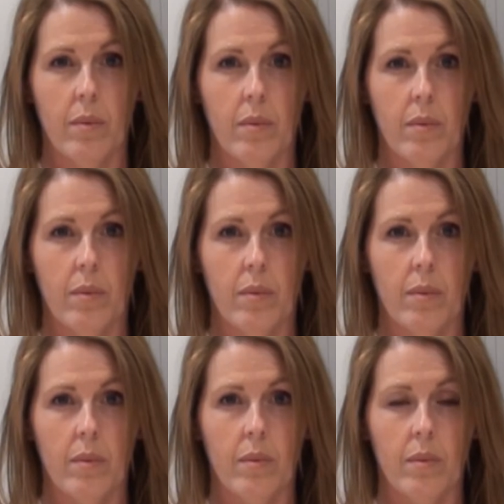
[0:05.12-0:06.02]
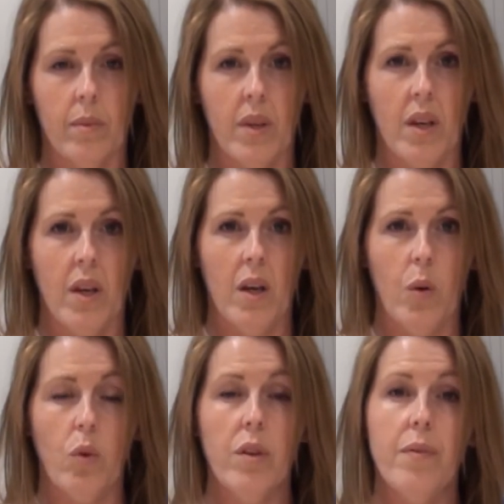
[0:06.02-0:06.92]
and men?
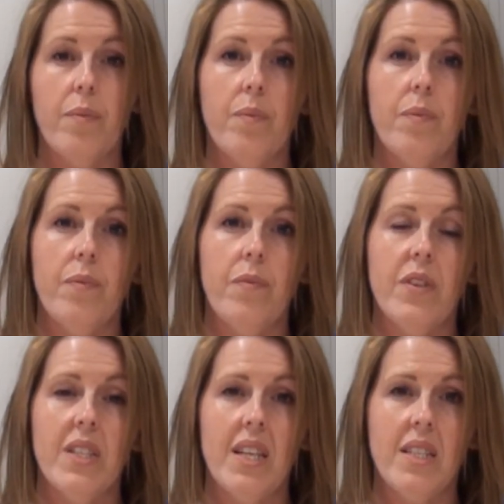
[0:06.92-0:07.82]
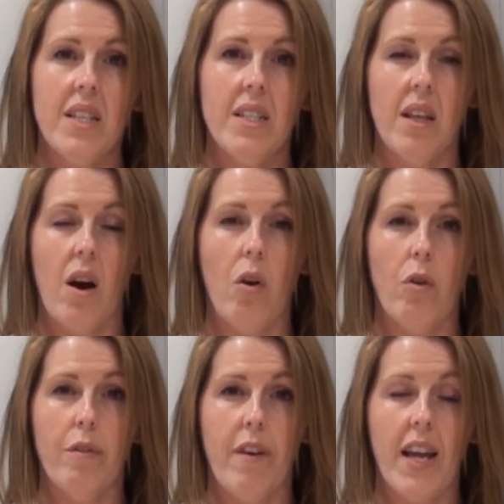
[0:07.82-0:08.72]
Well, the facilities that
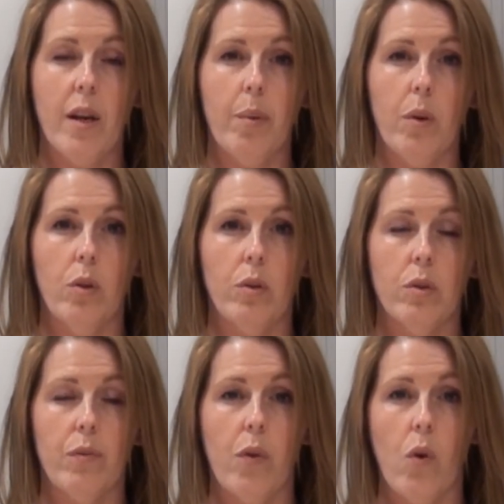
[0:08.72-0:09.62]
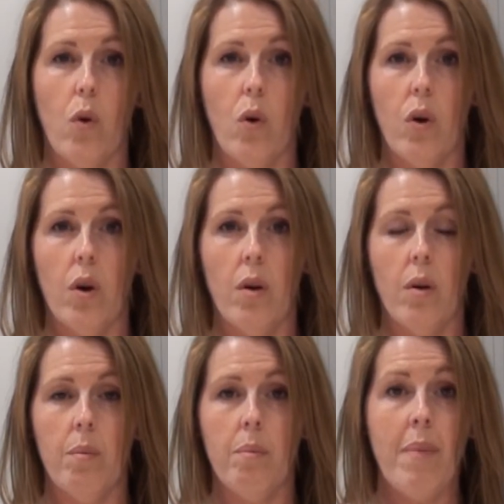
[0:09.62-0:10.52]
are available for
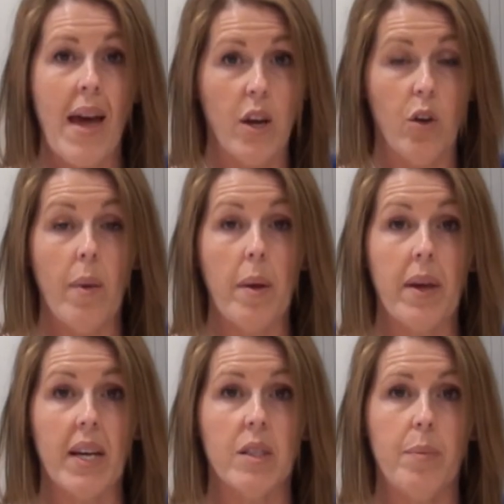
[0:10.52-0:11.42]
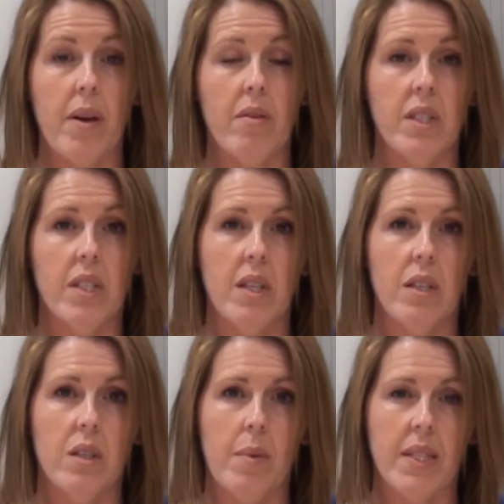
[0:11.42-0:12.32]
men who may be
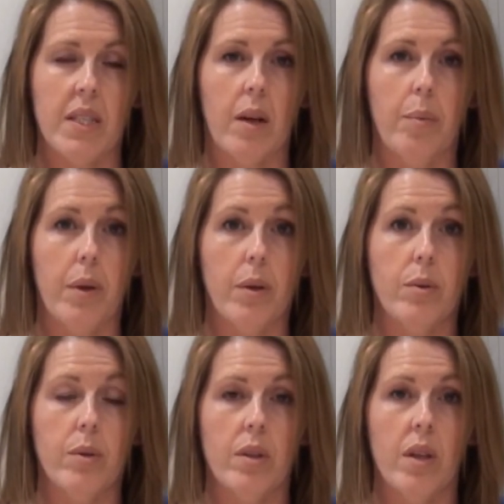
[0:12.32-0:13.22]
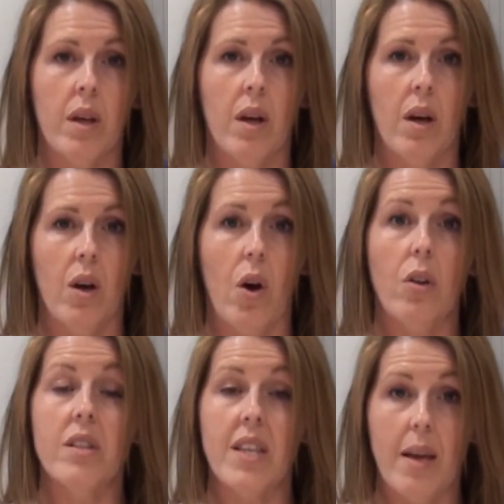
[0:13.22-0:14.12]
experiencing domestic abuse
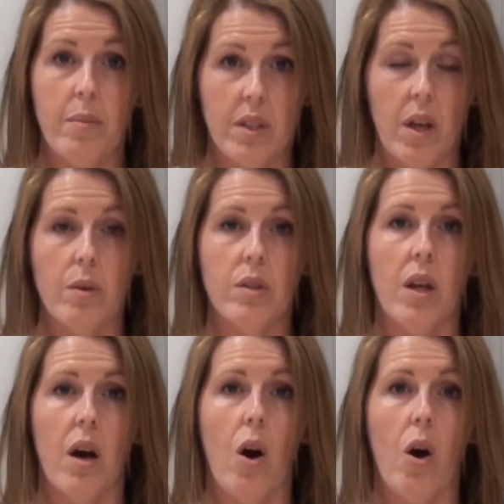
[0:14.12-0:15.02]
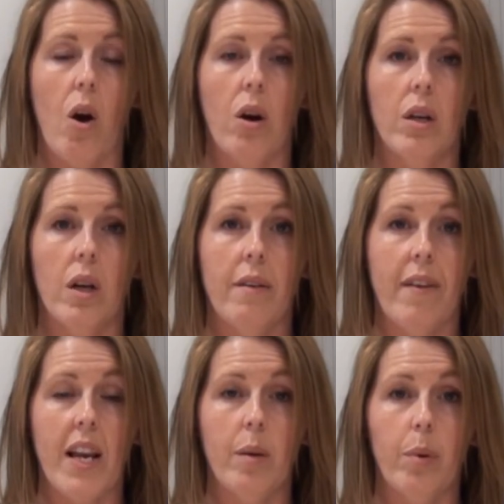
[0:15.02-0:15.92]
are the same as those that are
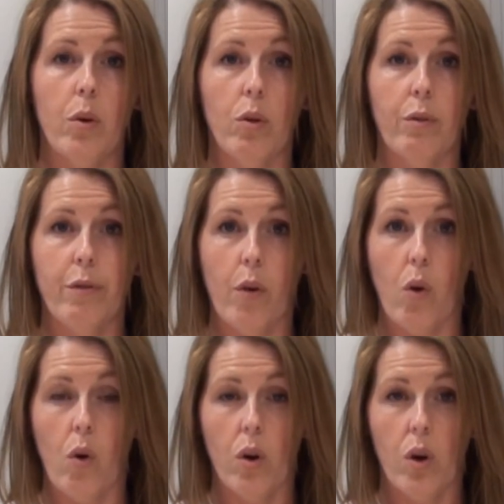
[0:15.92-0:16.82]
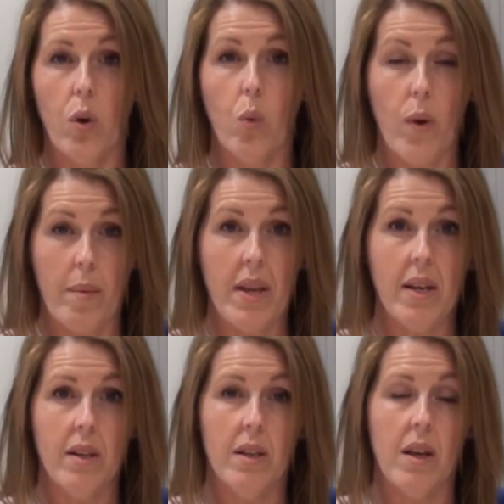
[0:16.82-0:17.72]
available for women.